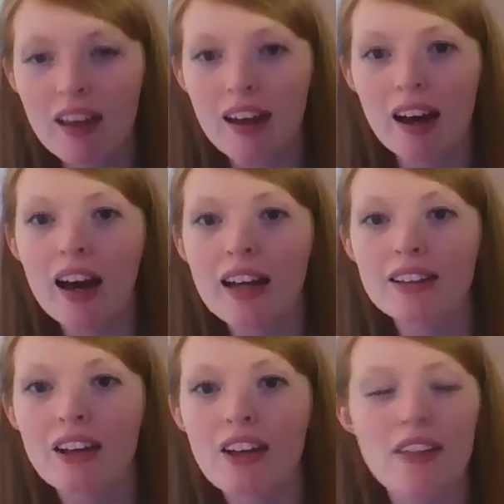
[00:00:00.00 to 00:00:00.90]
I
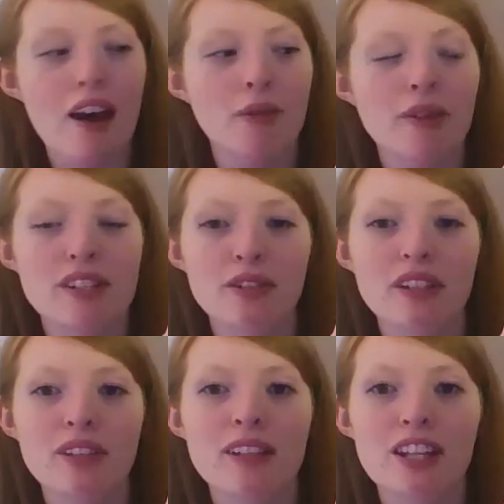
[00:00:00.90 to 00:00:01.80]
thought that was a
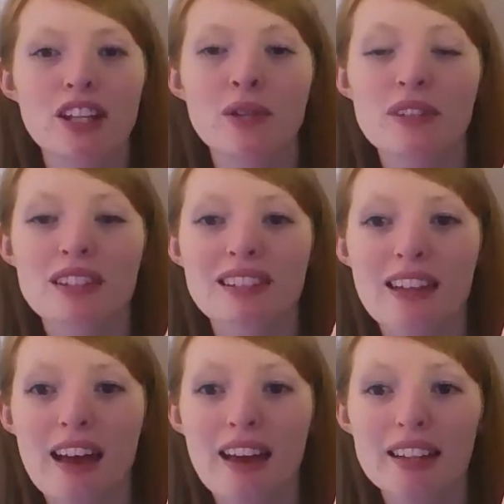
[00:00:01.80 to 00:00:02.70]
really cute set.